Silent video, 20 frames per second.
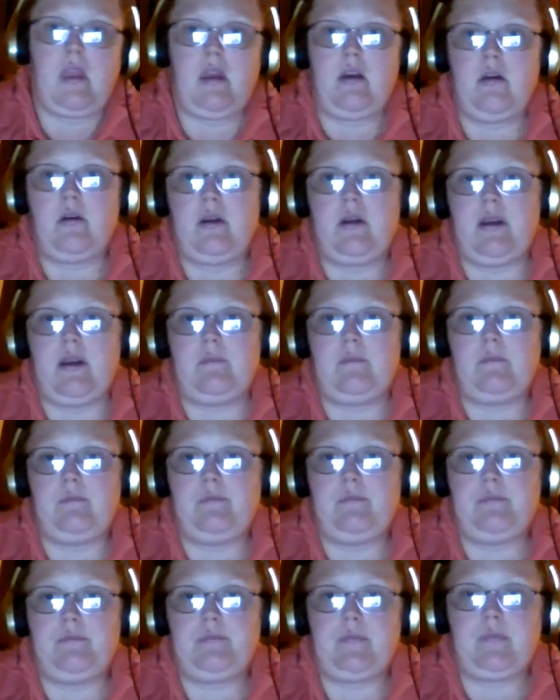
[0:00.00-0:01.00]
Okay.
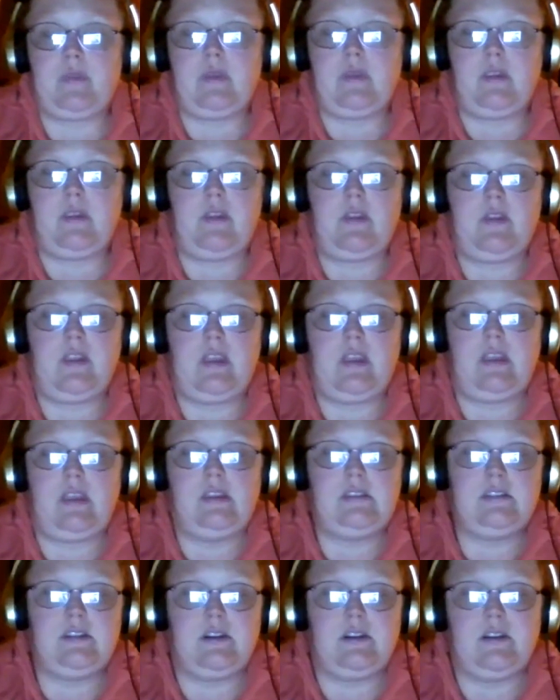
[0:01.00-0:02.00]
The
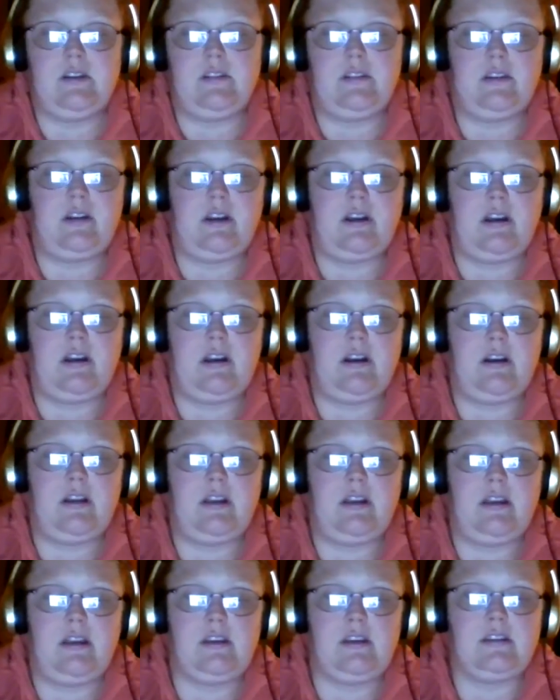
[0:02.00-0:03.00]
insert of the card
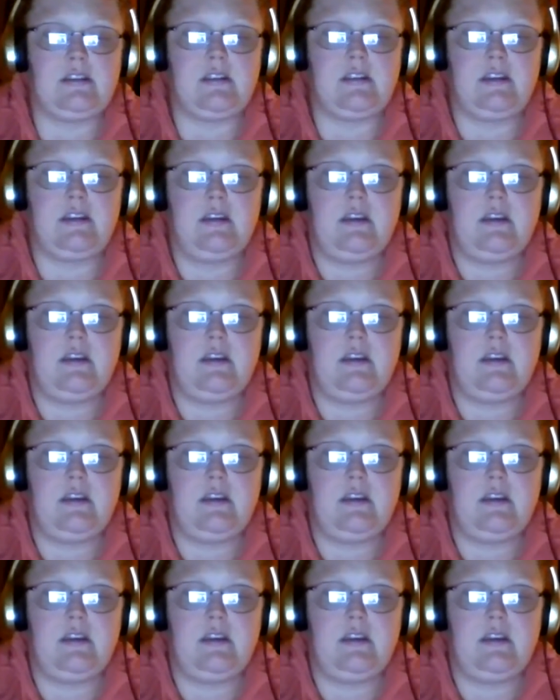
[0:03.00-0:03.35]
is